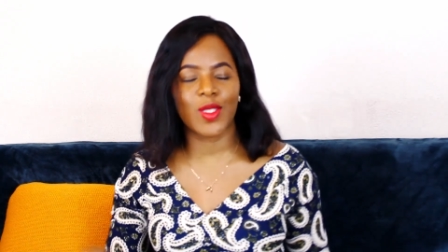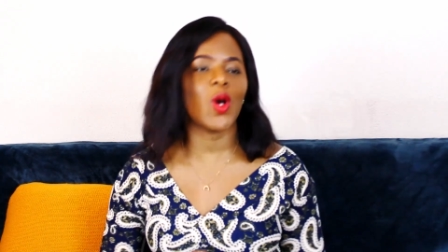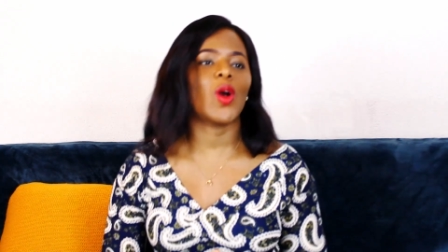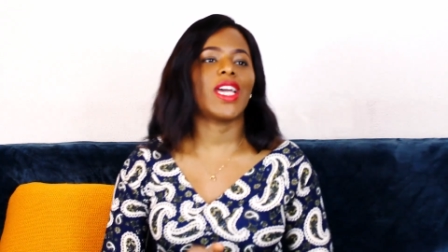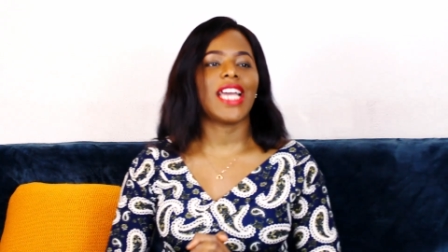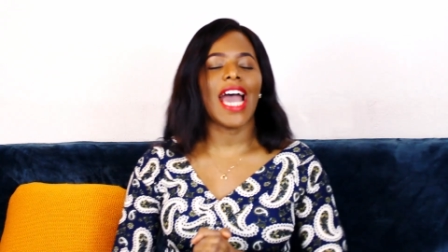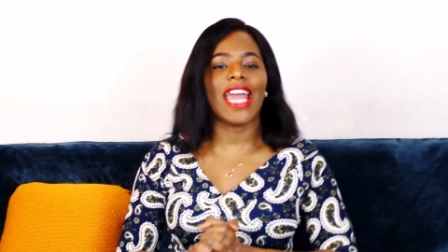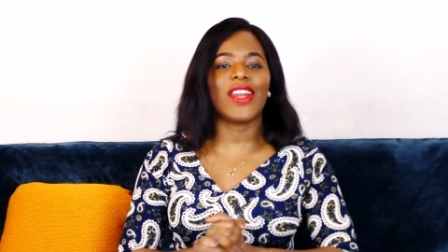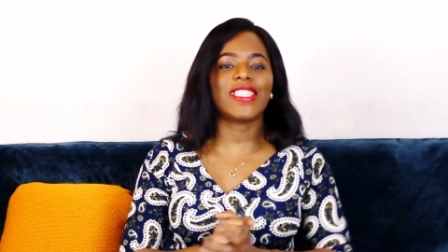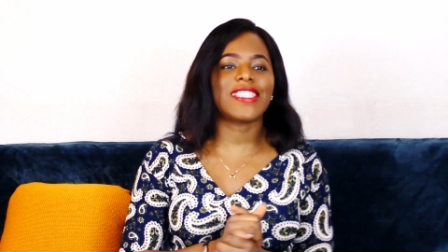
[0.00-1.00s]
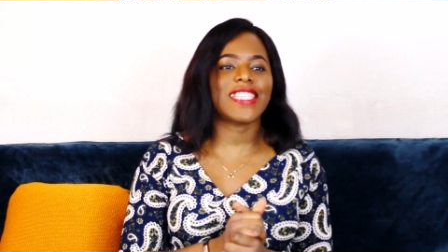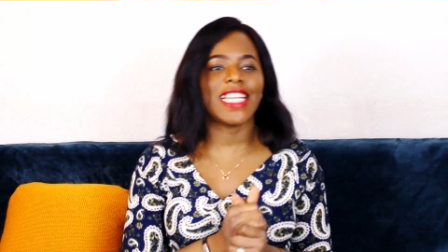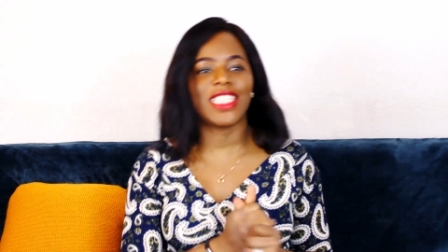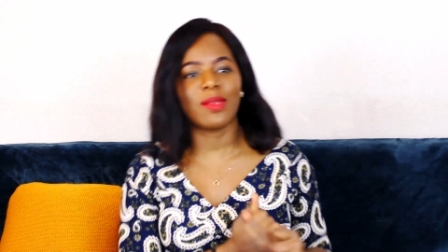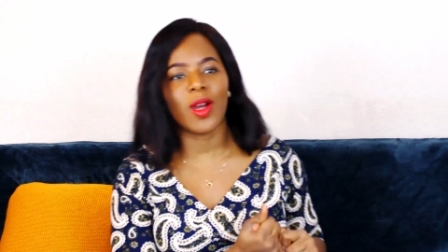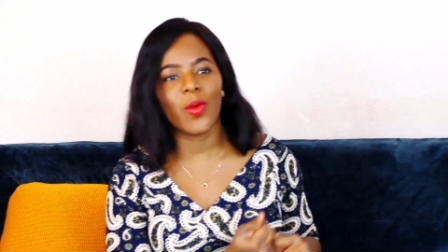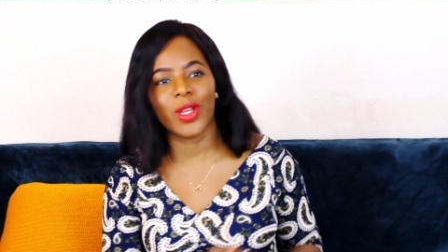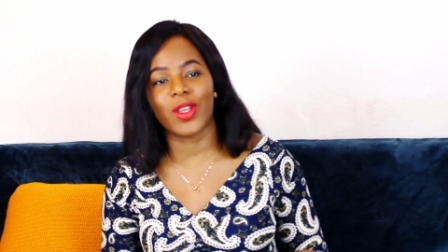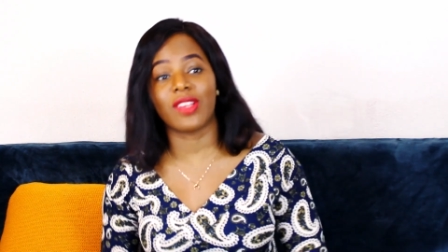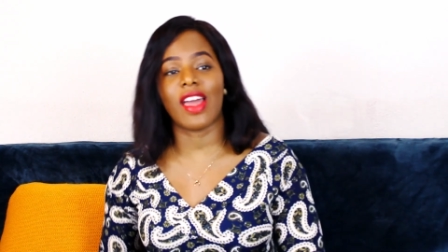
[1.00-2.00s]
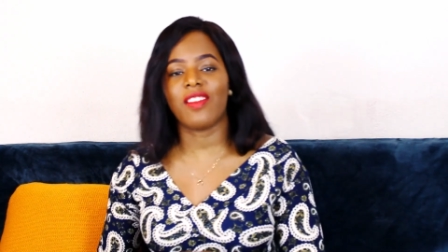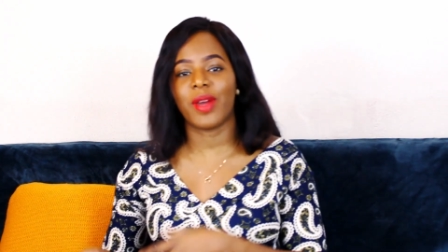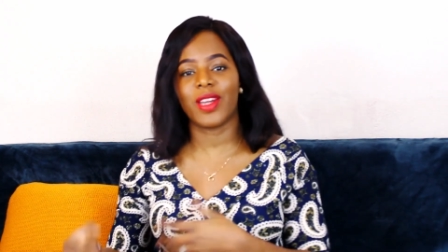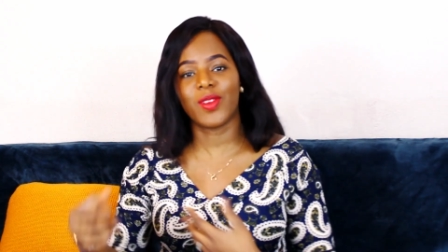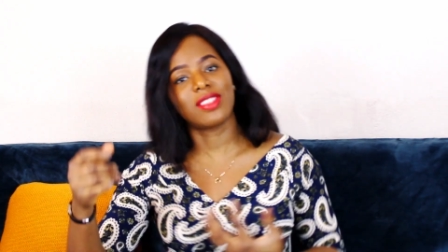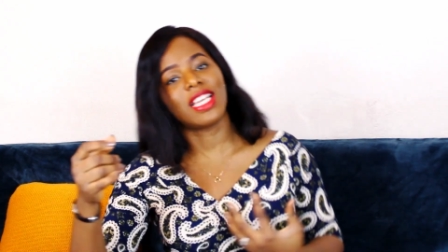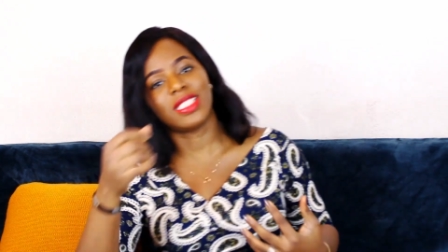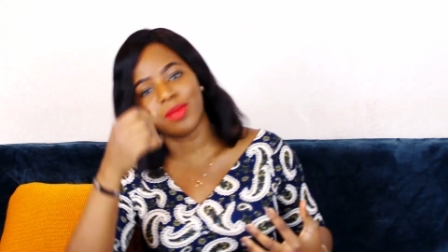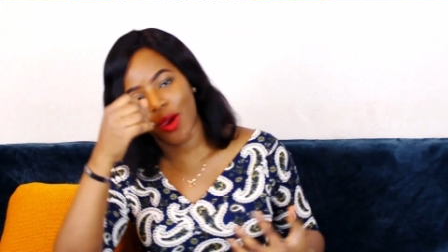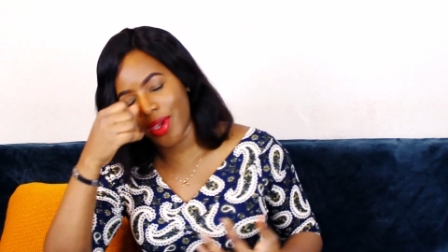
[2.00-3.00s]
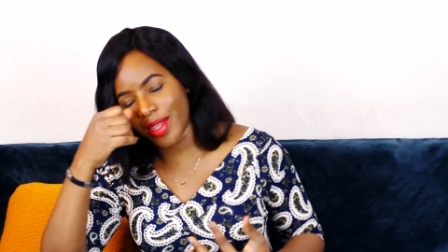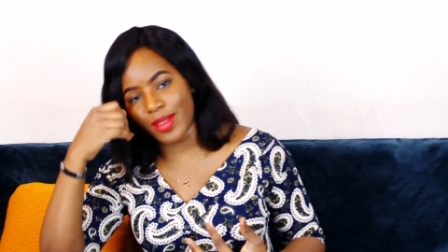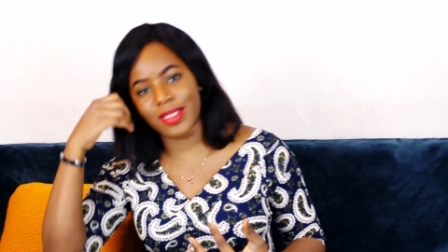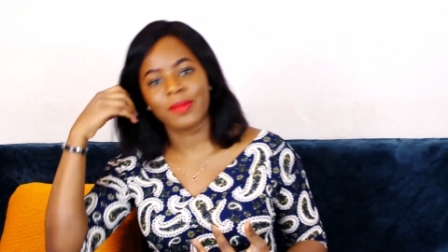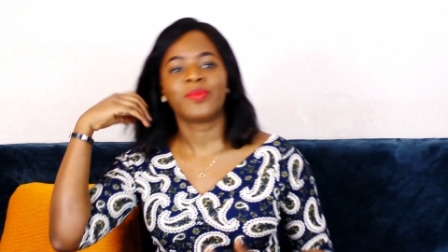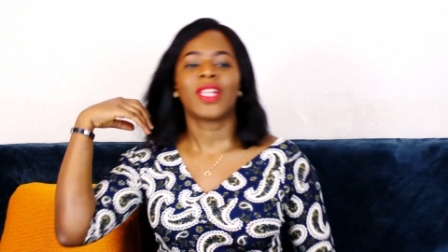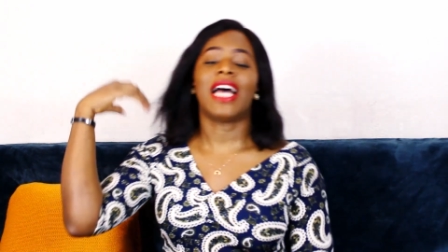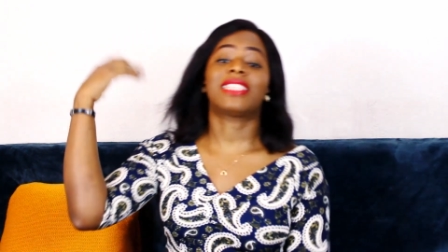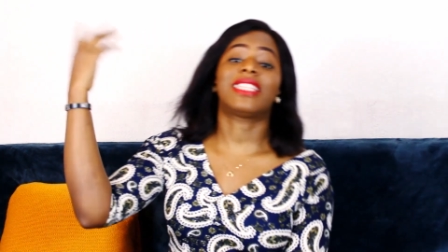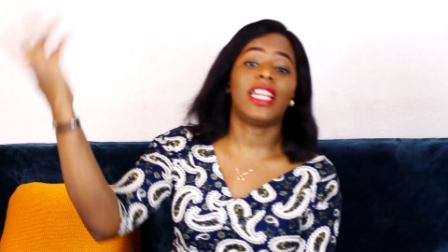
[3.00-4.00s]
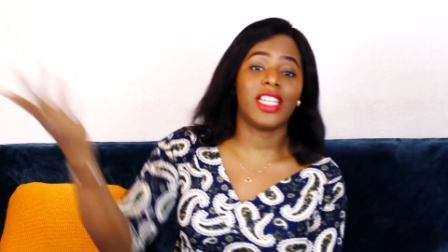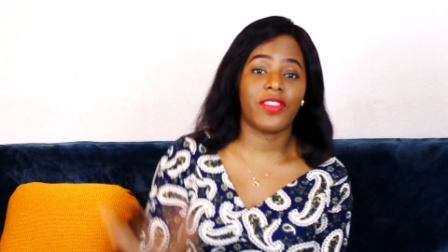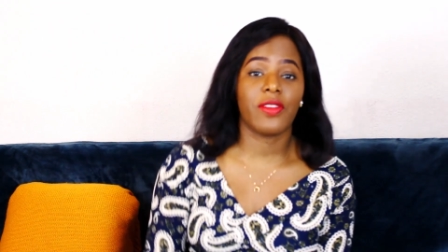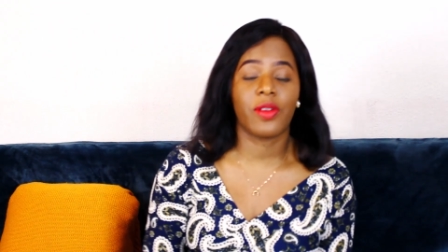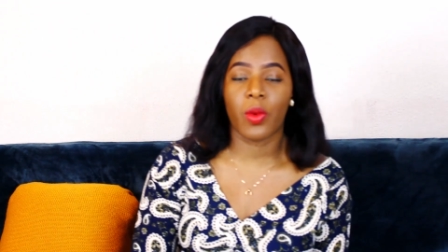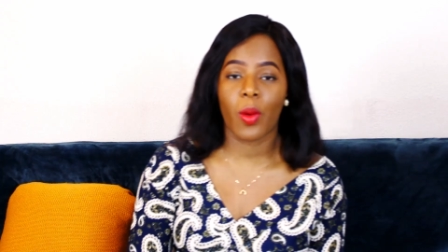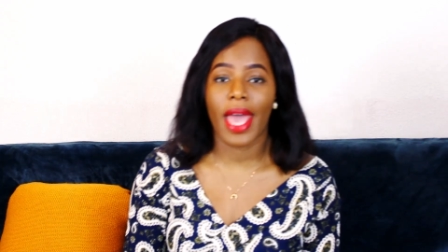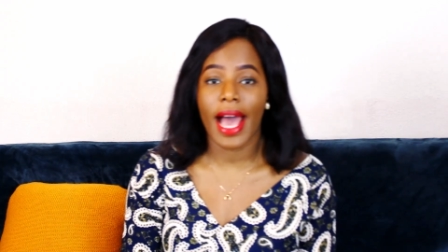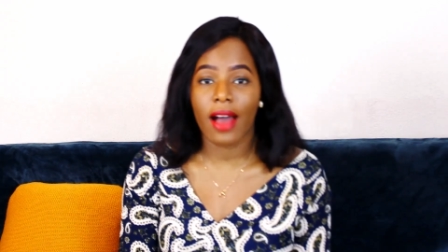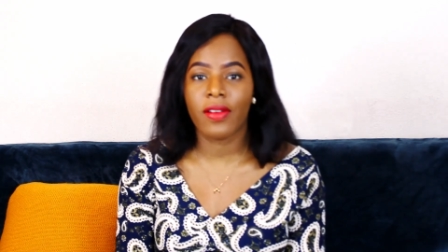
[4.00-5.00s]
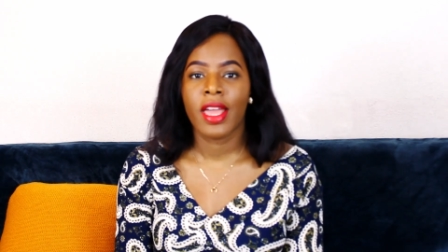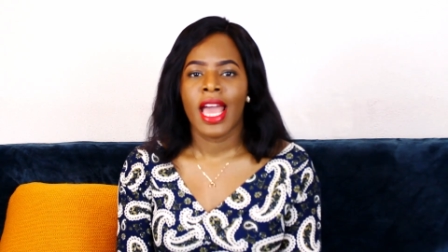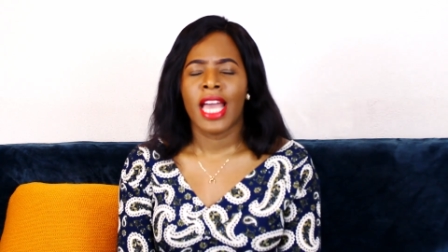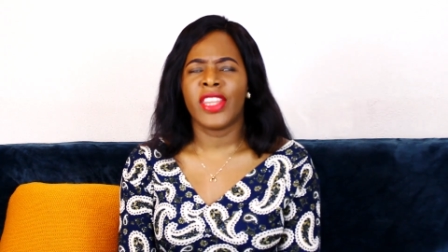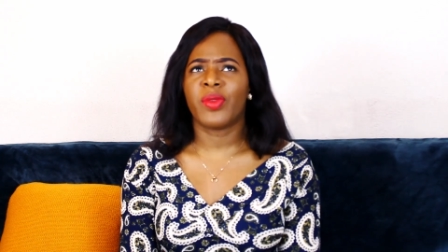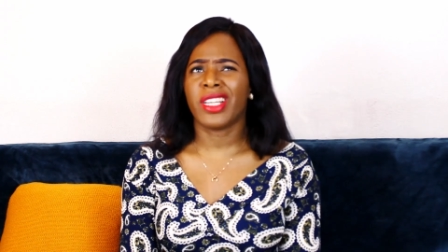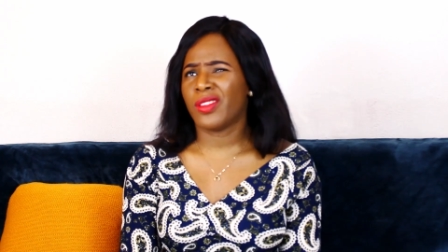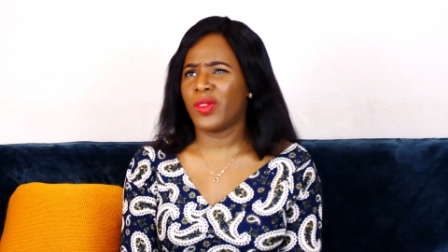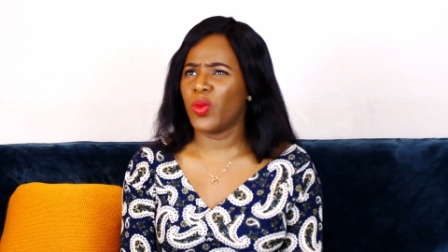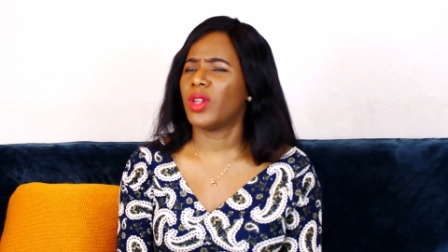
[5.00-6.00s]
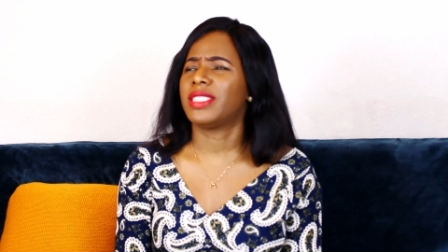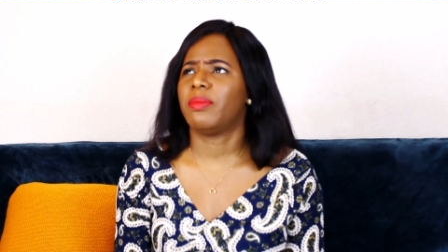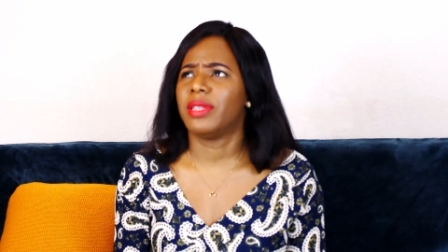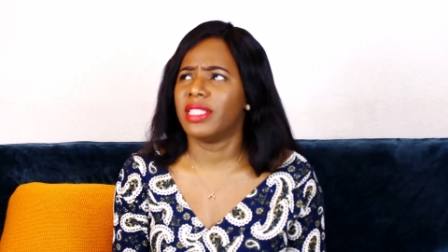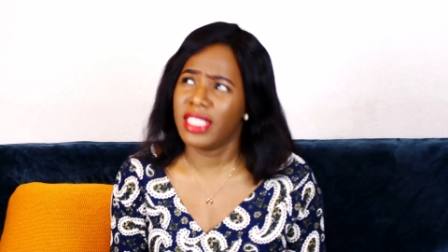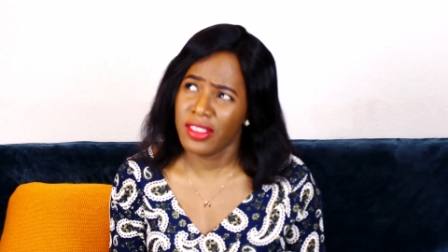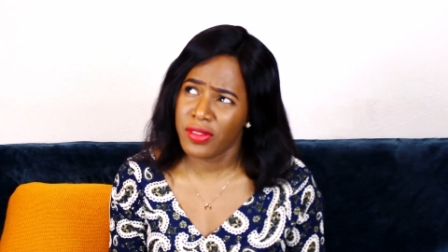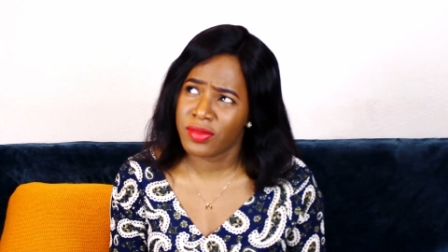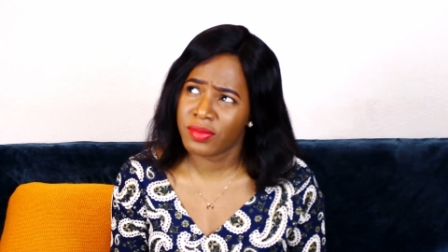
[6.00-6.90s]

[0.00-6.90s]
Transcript: So I noticed that German windows, but everybody knows that German windows are slightly different from what we have in the rest of the world, I believe,